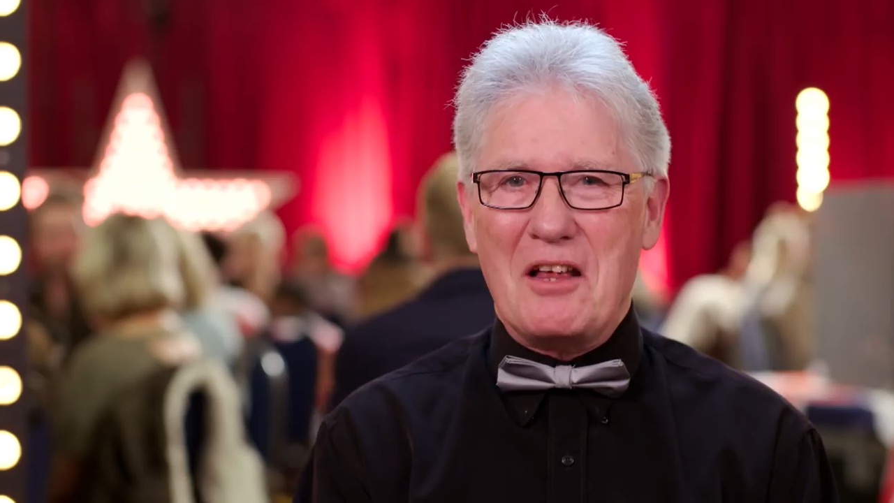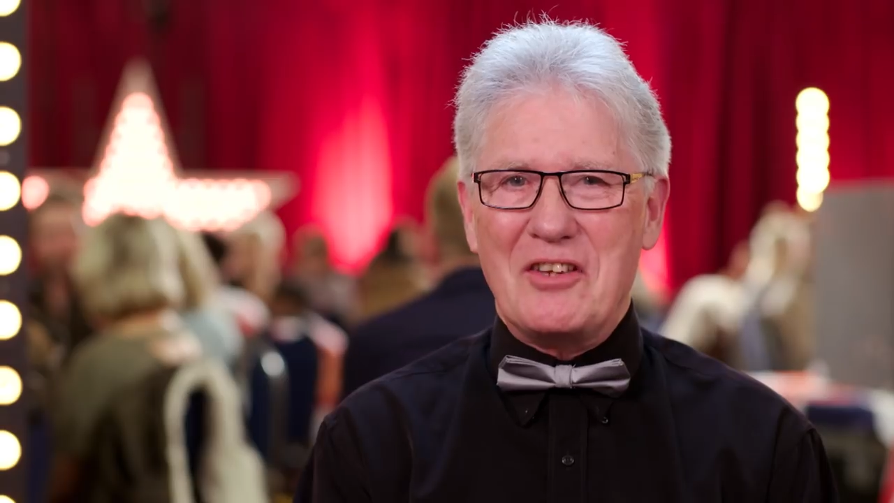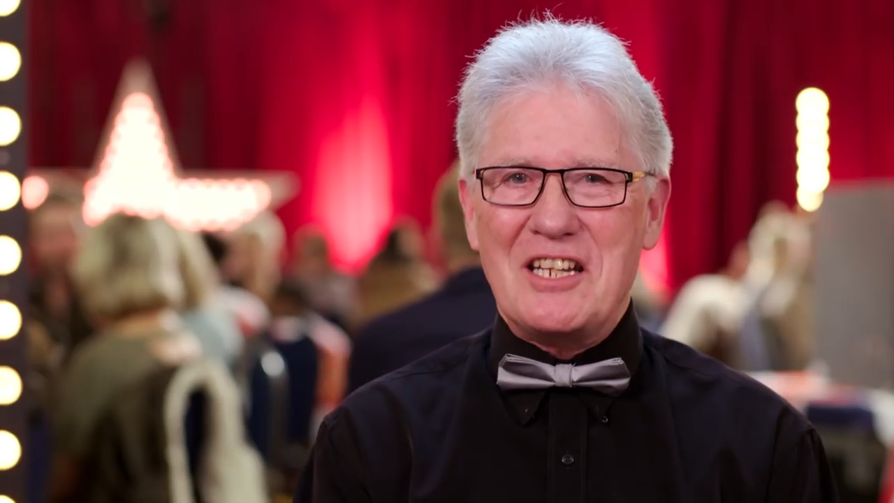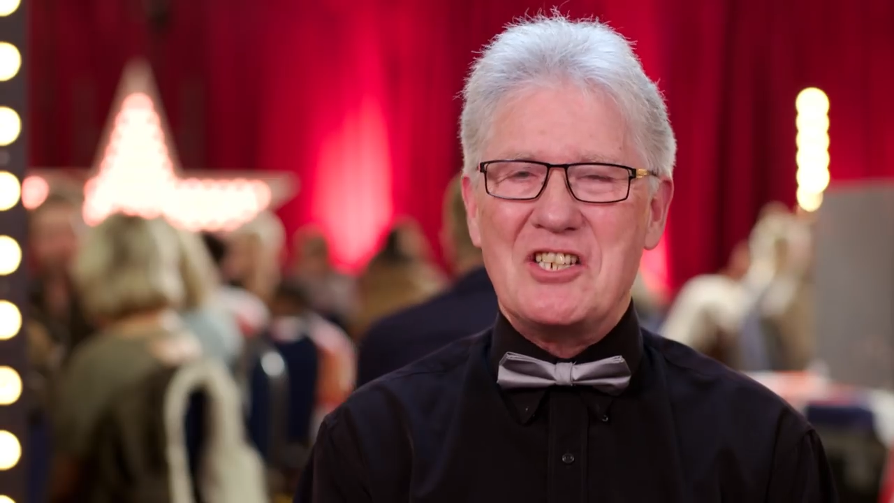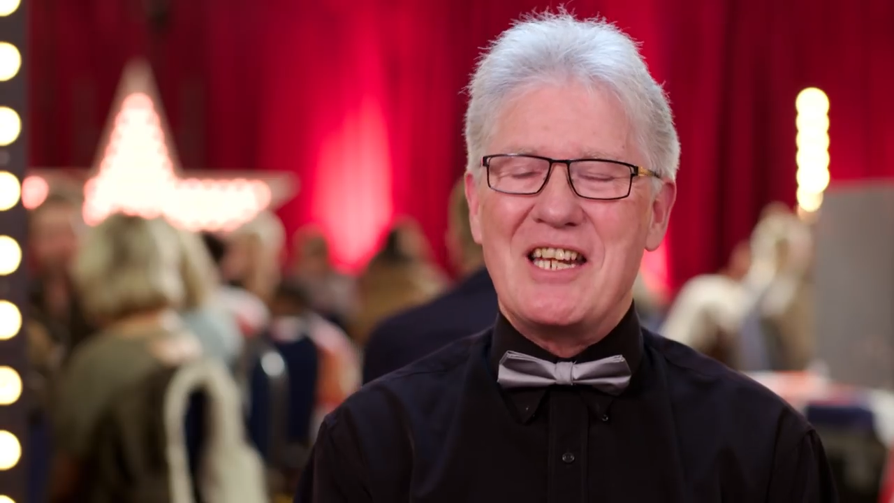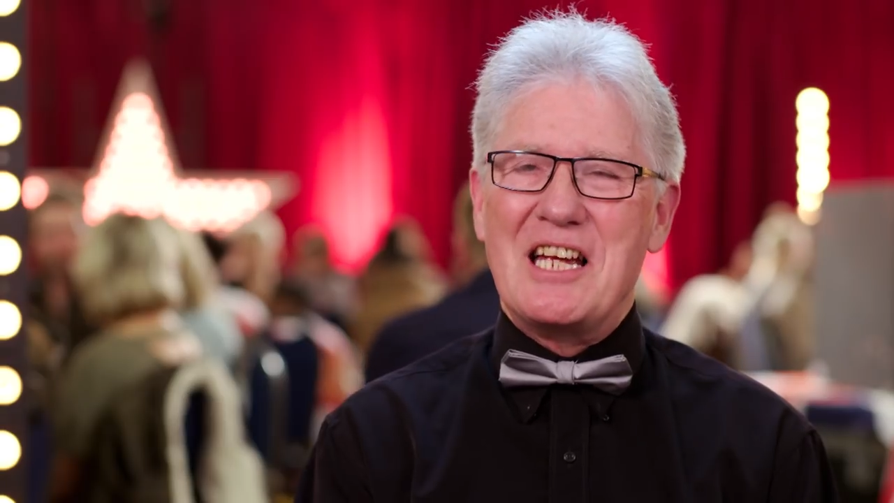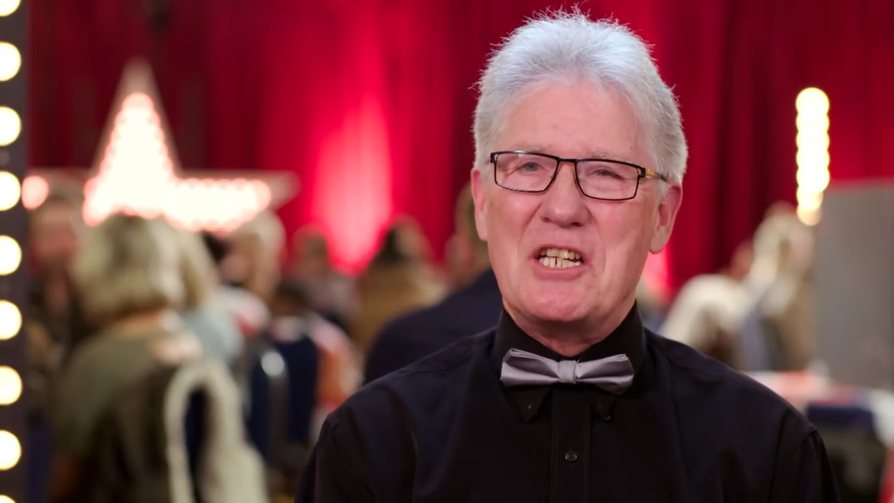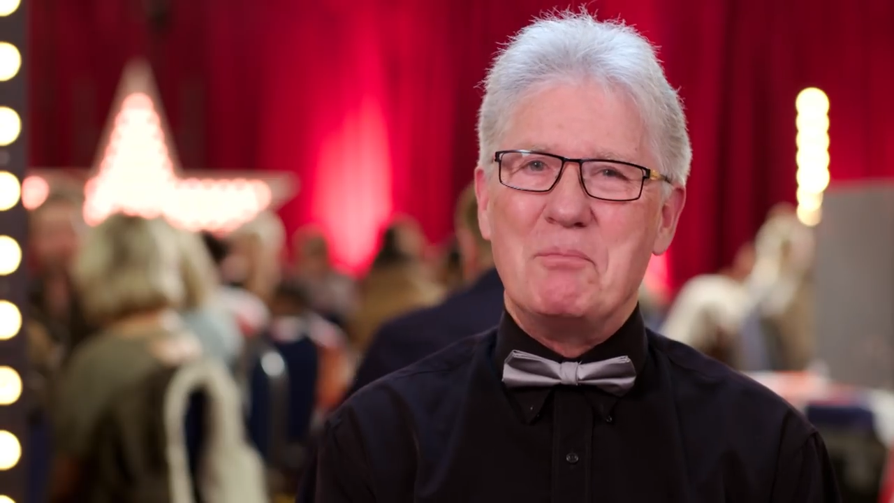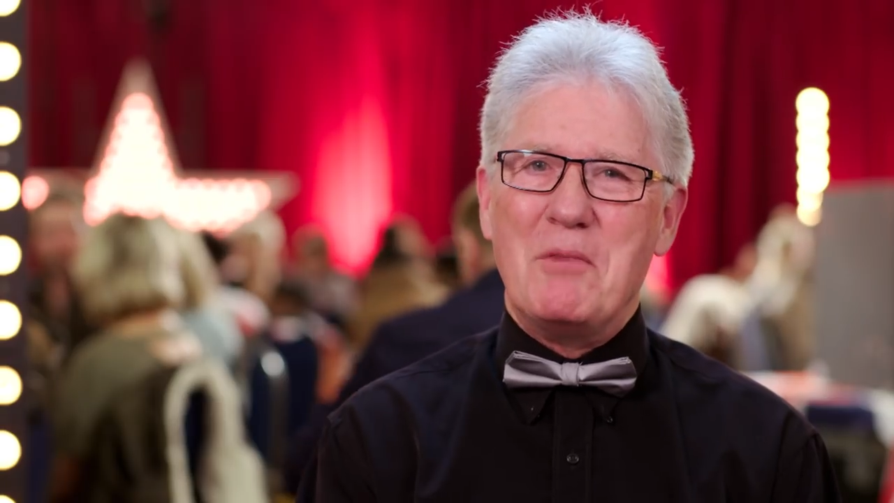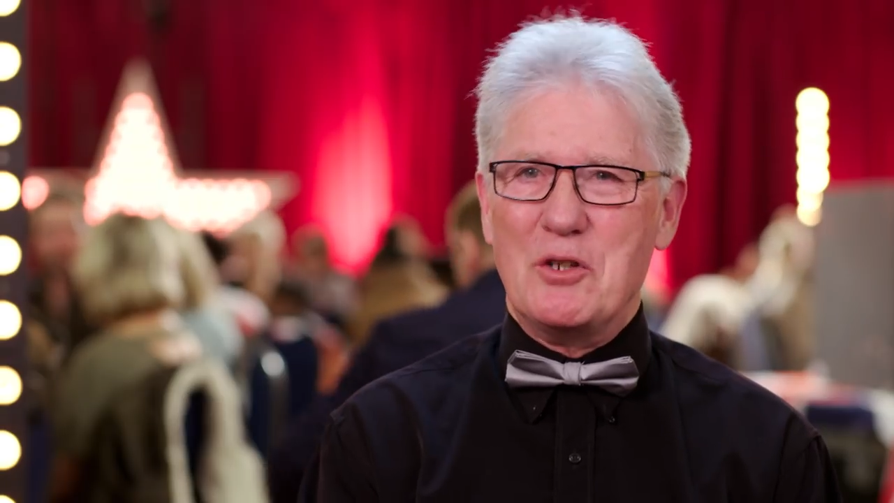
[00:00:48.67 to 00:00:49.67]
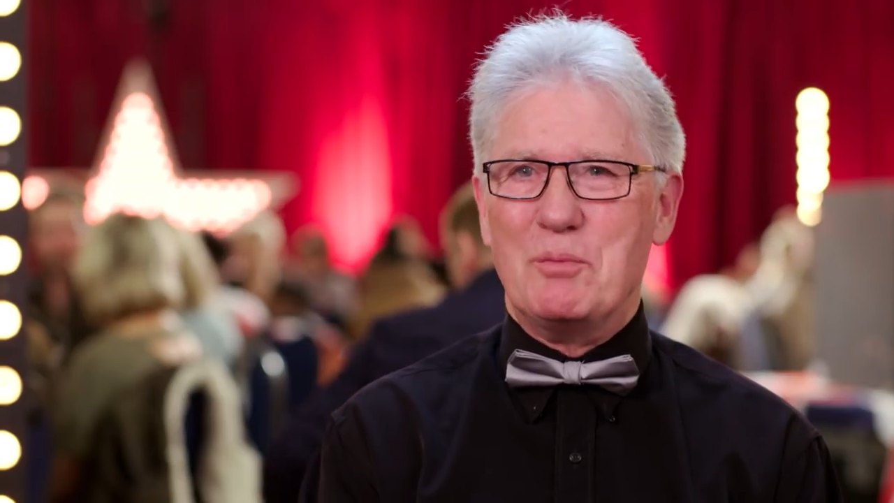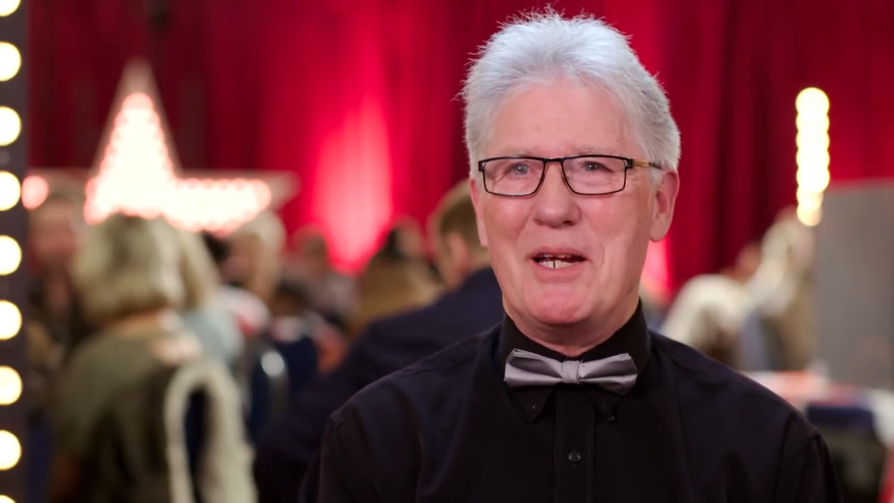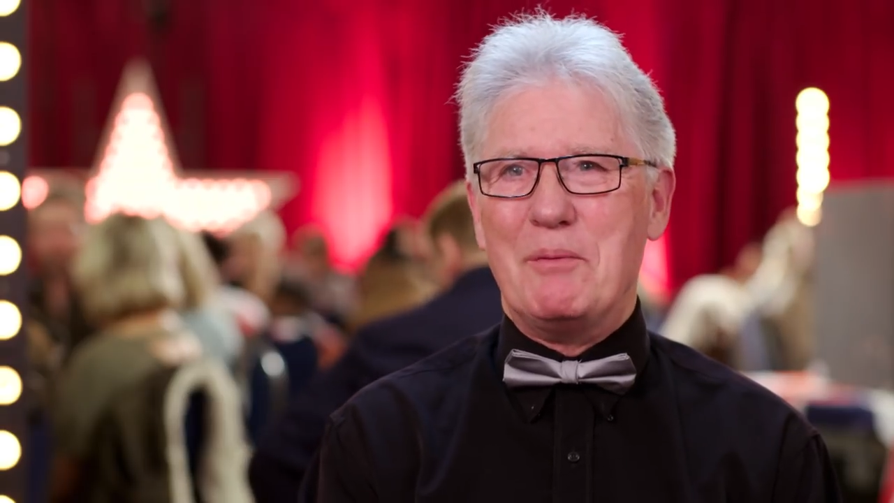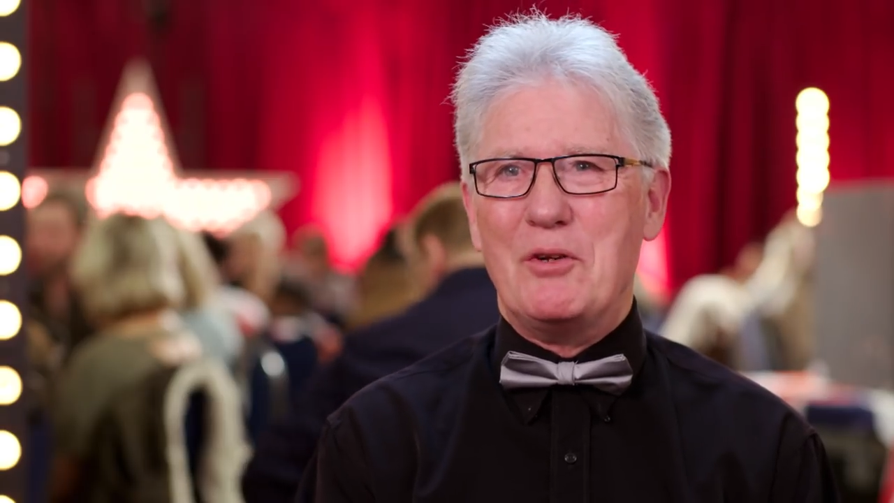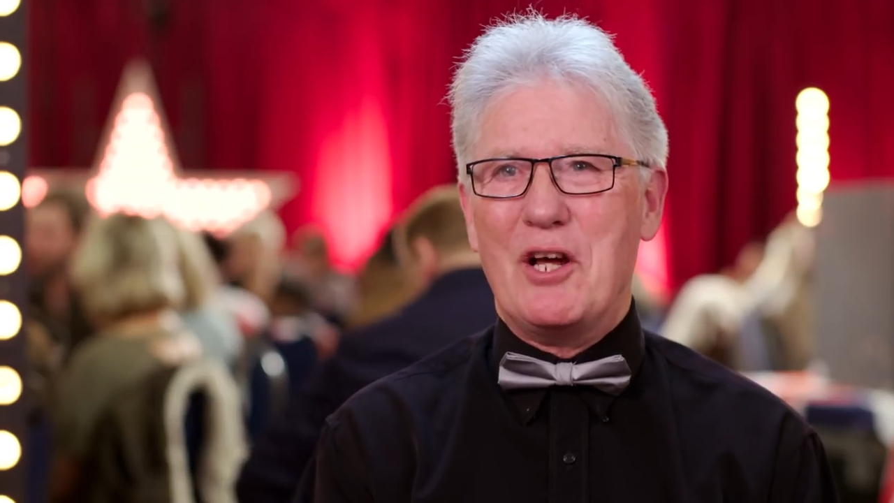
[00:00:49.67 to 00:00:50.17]
these days most
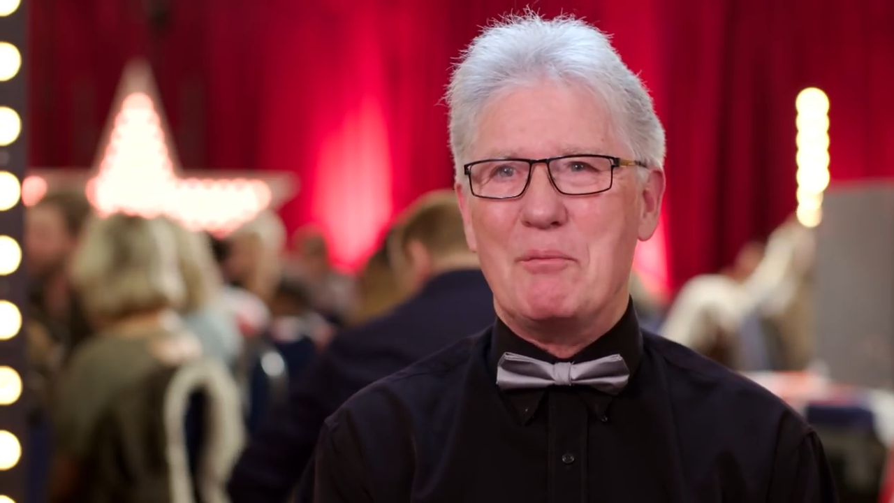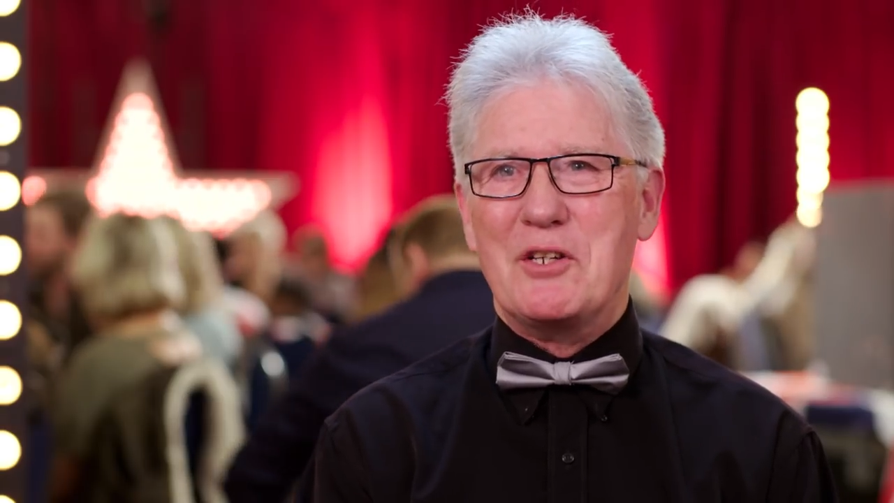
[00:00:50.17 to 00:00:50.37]
people know